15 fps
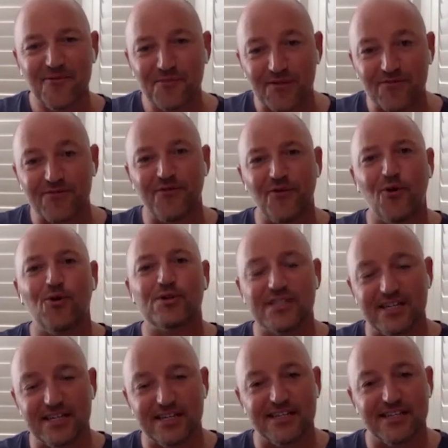been
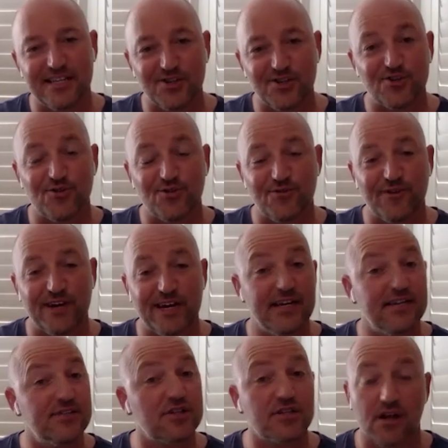forced into the digital
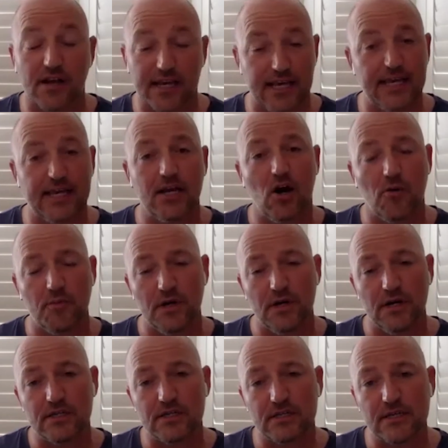arena, just like
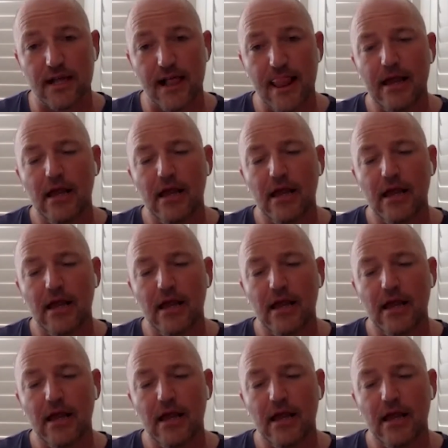e-commerce.